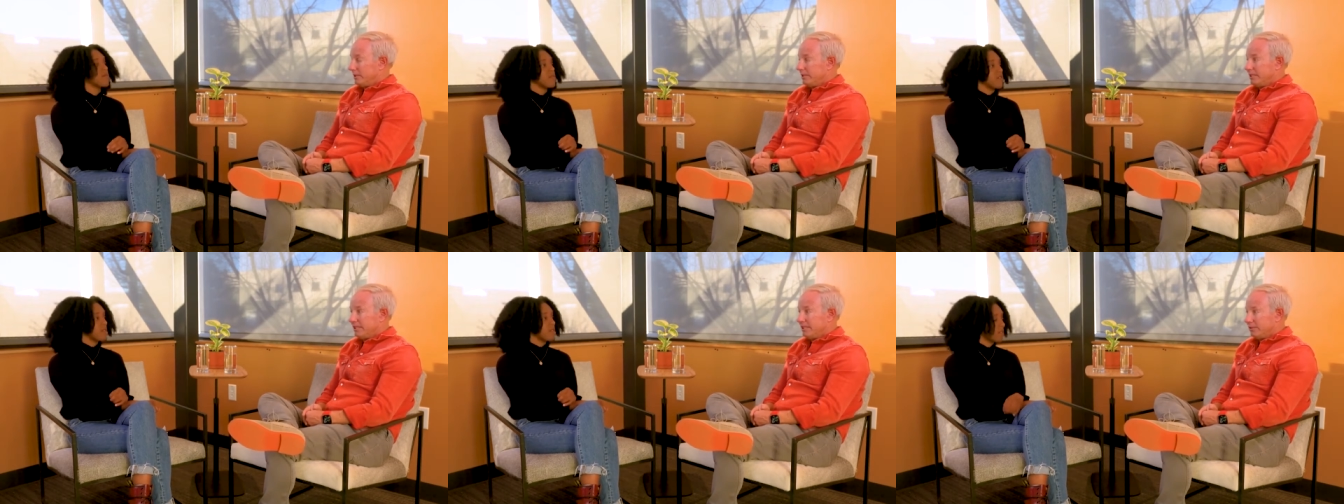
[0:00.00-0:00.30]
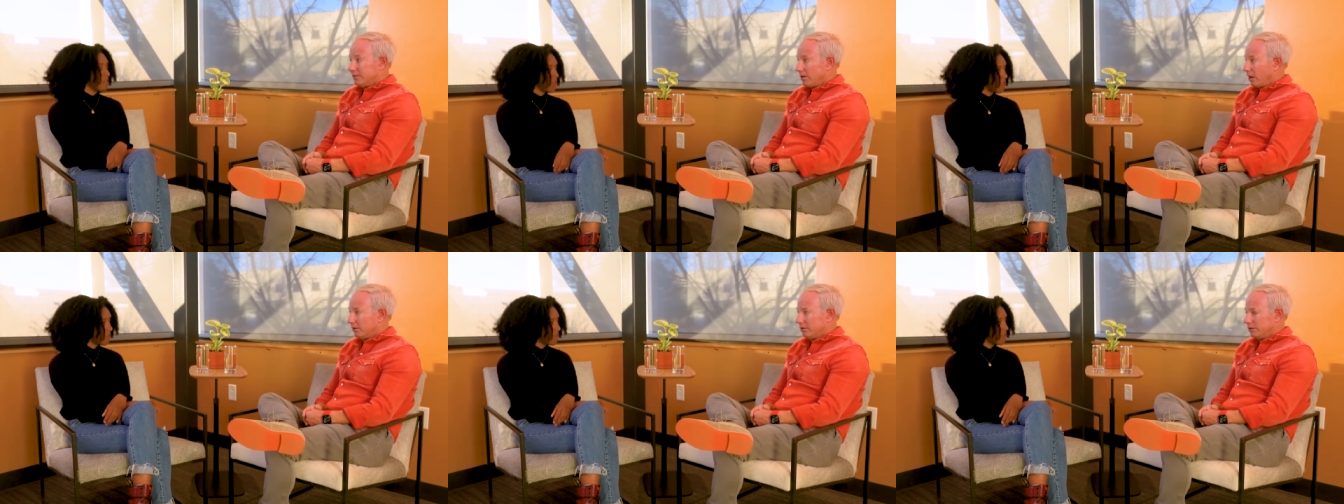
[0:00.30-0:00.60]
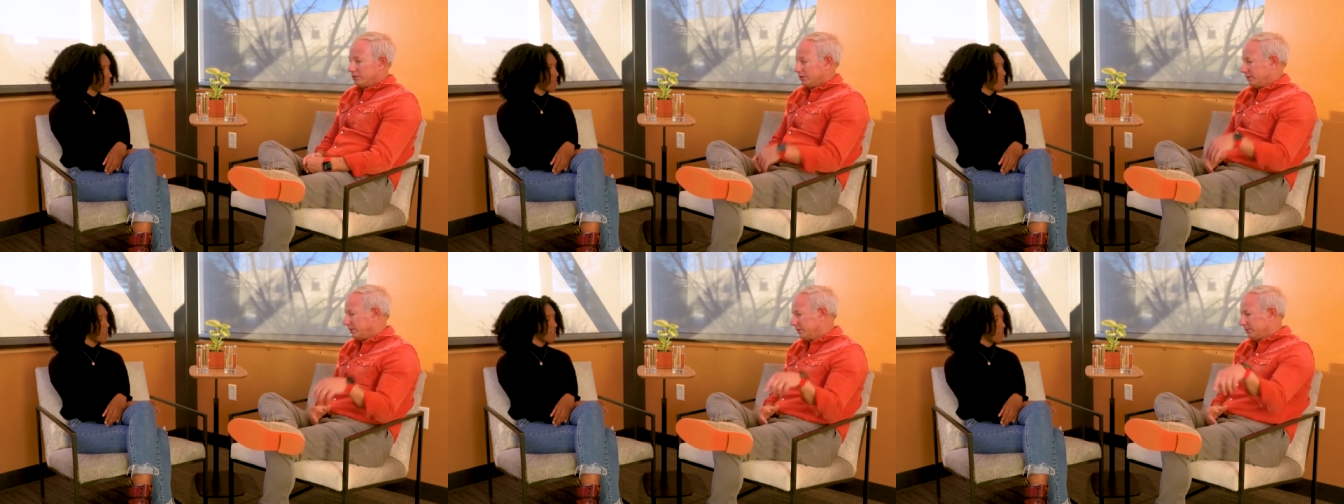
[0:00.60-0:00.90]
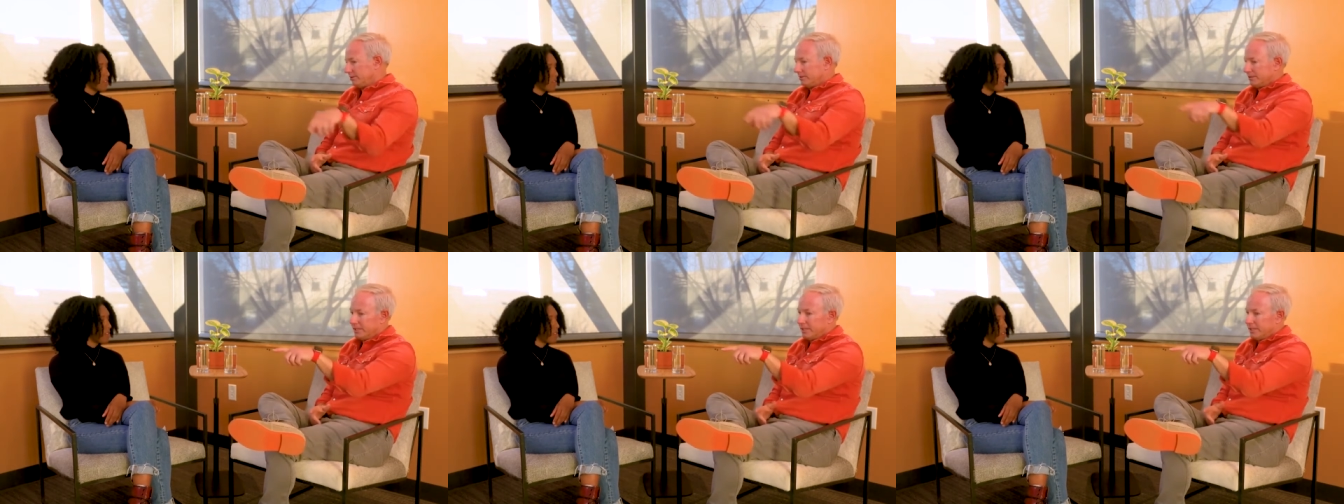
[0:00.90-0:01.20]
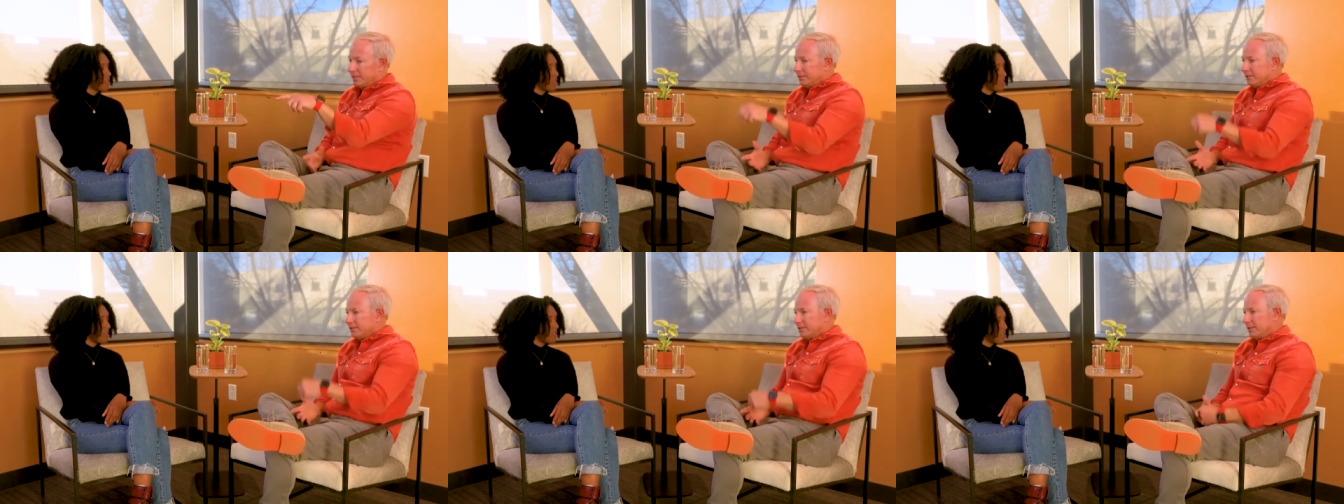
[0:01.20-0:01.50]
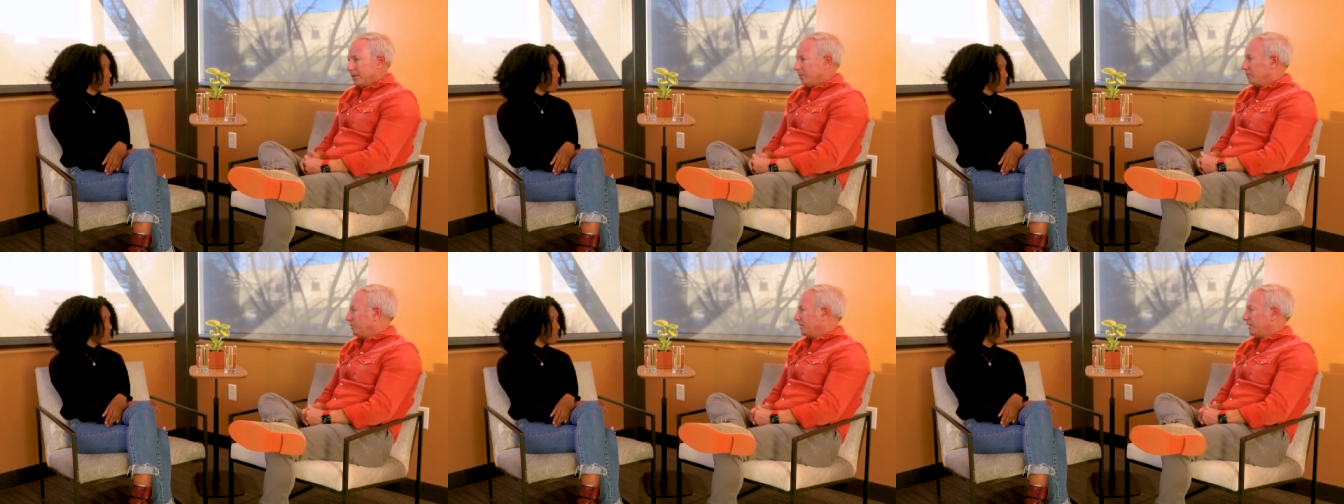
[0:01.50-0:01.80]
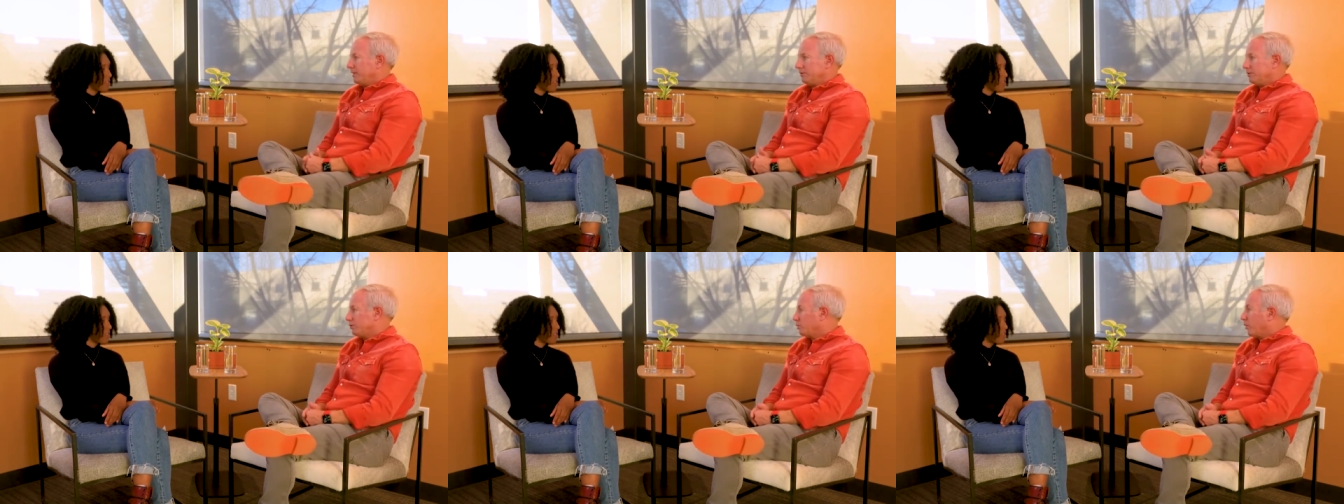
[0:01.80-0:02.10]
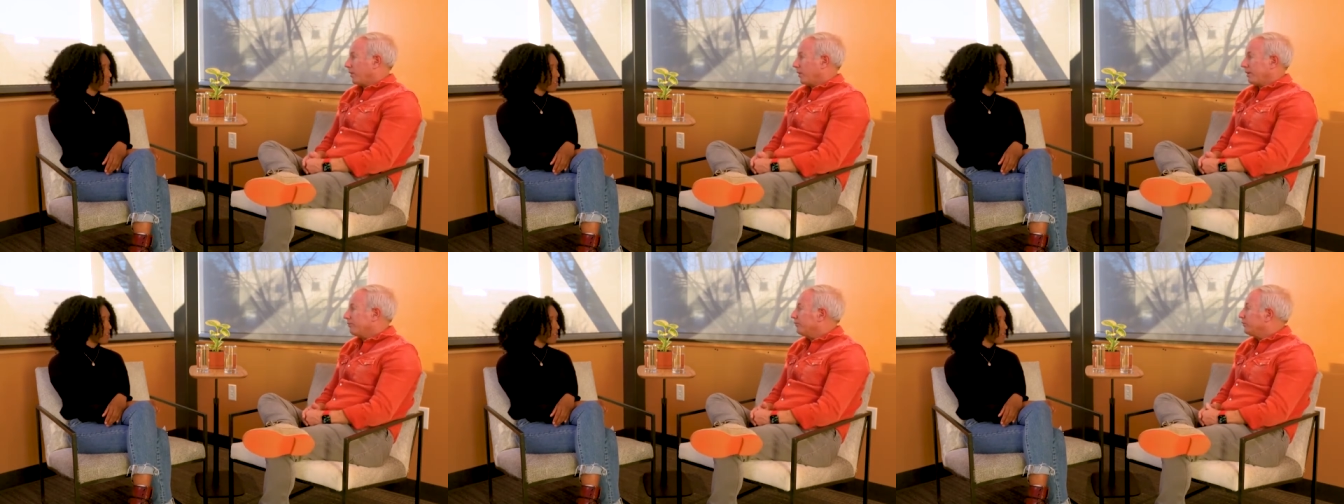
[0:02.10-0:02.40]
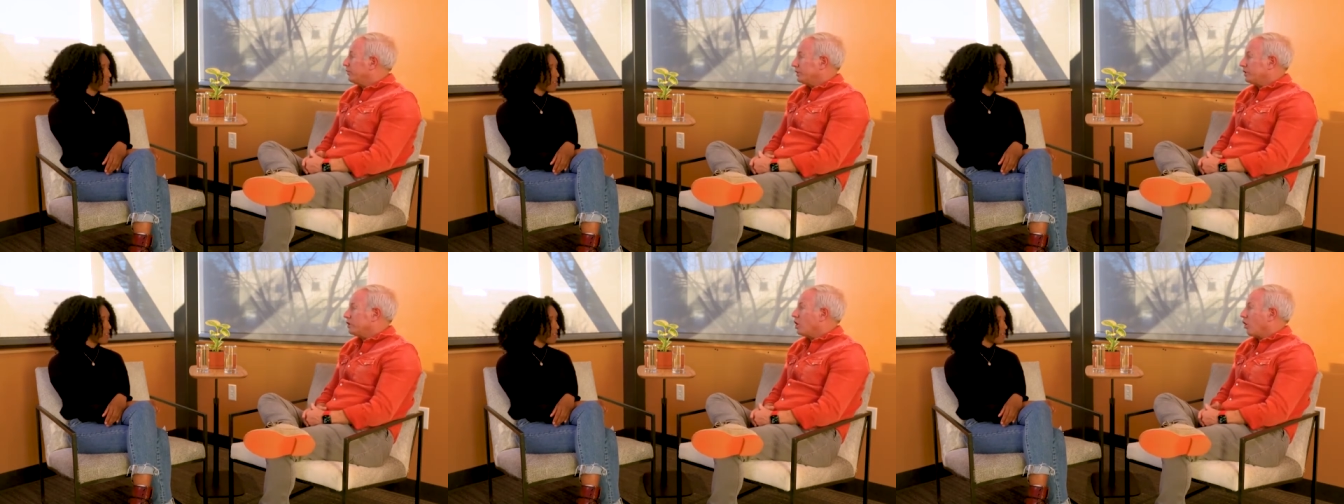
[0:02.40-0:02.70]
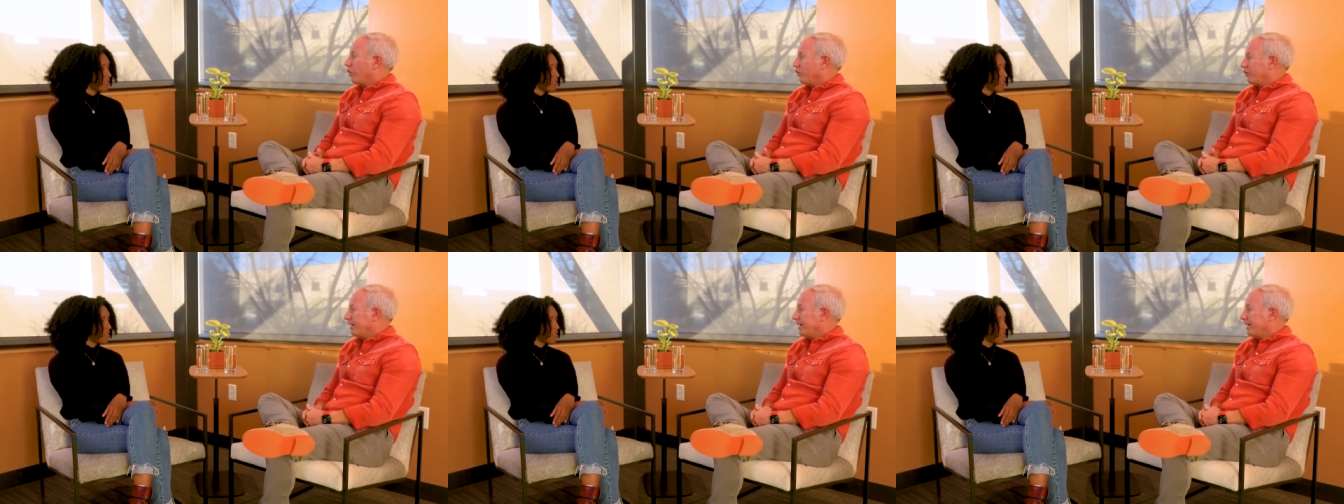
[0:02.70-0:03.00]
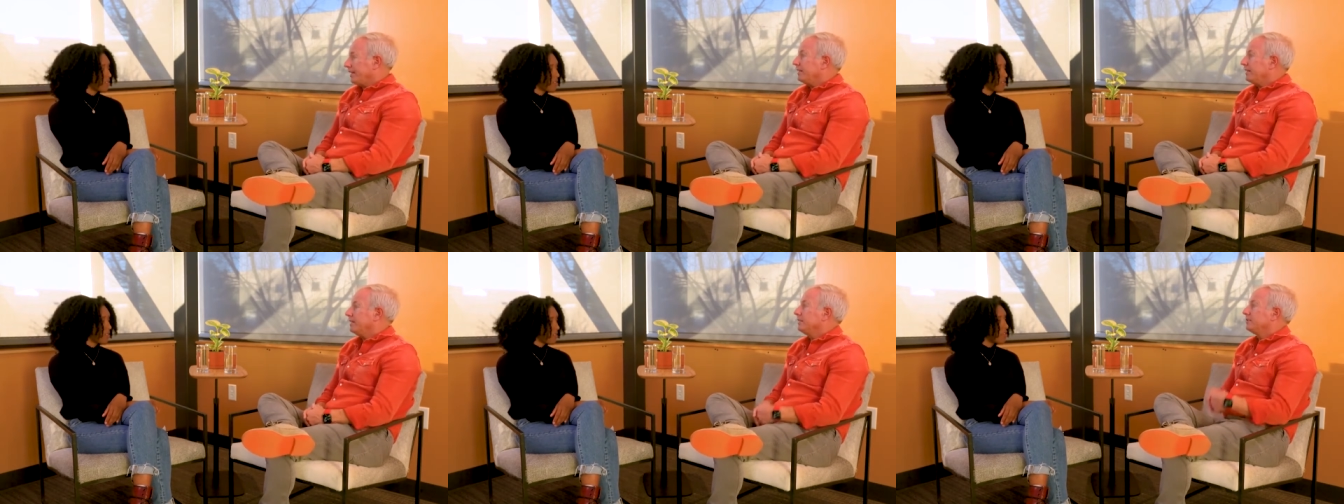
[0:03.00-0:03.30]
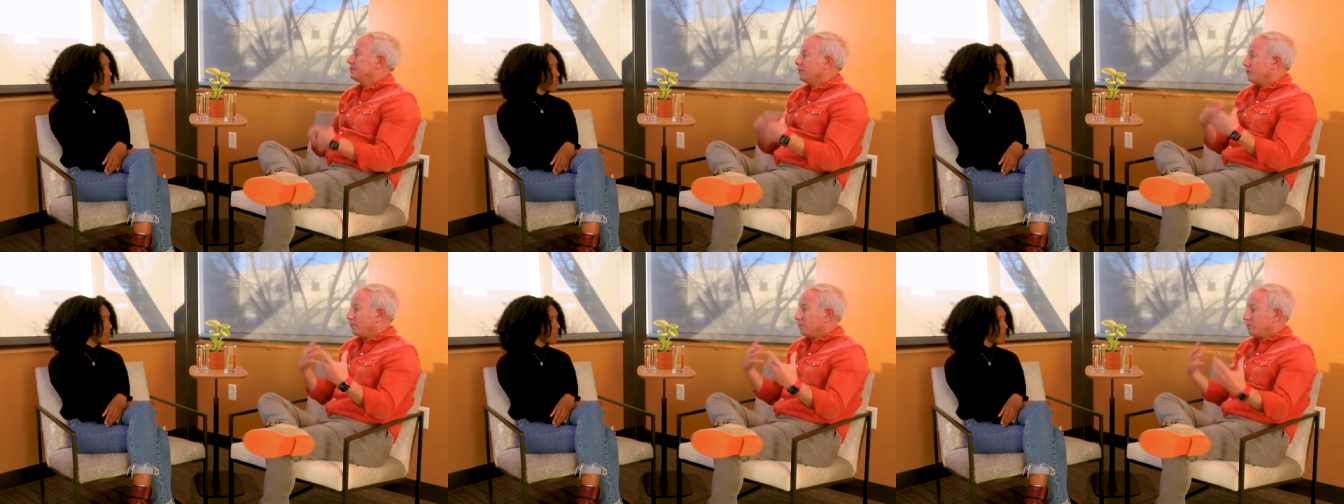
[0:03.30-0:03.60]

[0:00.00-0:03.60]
And these aren't just some little square foot gardening. These are